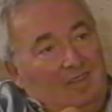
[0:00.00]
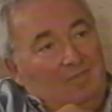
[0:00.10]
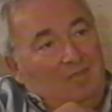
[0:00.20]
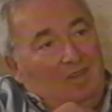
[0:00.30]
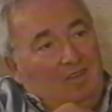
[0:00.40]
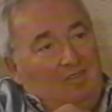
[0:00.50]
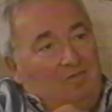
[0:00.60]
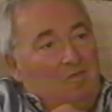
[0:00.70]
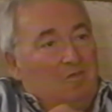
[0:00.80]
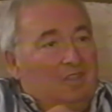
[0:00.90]
Because
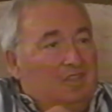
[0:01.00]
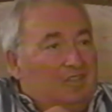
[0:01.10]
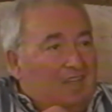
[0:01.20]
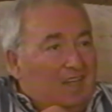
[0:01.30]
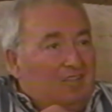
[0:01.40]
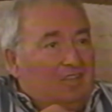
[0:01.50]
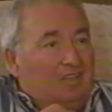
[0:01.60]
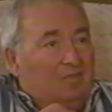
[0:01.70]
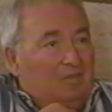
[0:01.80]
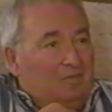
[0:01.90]
we were
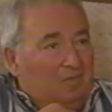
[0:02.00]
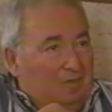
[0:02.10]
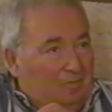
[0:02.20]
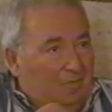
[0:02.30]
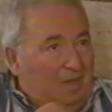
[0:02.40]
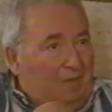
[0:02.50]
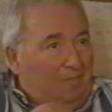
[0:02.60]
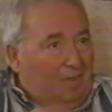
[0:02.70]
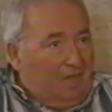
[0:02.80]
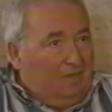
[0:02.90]
discussing, when my
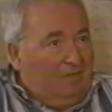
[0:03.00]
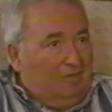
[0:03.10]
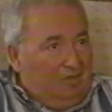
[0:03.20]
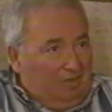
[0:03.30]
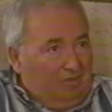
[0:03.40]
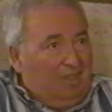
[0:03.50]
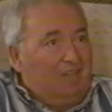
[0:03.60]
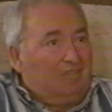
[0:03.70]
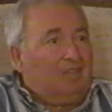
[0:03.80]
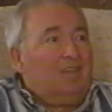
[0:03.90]
mother was
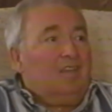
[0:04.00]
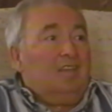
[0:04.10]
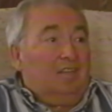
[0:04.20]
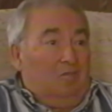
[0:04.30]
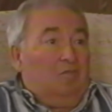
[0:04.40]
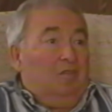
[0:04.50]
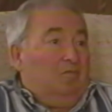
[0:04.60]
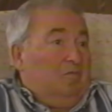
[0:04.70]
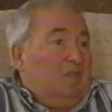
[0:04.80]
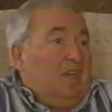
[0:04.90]
discussing, that
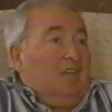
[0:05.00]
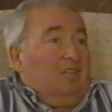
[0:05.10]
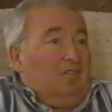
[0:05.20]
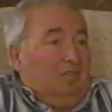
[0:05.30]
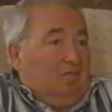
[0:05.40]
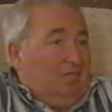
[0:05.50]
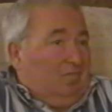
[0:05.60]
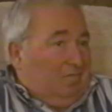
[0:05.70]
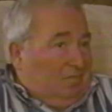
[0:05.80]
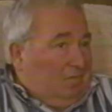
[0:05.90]
we can't
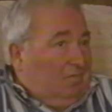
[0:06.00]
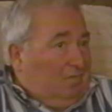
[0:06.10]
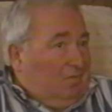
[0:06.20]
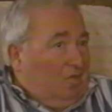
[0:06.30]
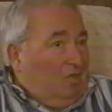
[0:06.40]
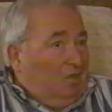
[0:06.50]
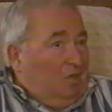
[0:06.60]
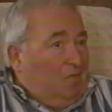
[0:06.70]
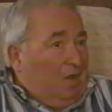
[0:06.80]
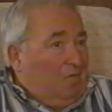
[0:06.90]
go
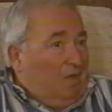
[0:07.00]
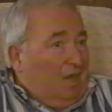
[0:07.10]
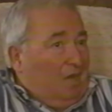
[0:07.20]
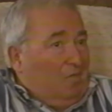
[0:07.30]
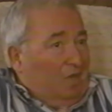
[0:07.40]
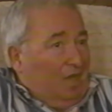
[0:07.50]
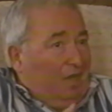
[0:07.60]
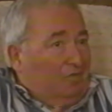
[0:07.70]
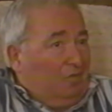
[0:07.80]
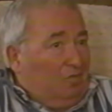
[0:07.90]
the way we are, we
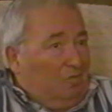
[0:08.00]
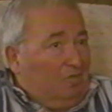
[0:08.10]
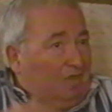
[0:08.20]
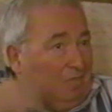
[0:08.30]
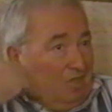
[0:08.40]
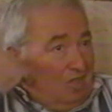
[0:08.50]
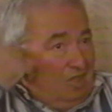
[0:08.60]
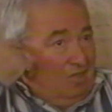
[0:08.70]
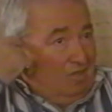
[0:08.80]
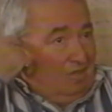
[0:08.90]
have to do some
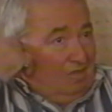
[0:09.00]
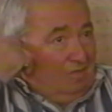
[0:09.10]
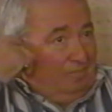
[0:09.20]
changes.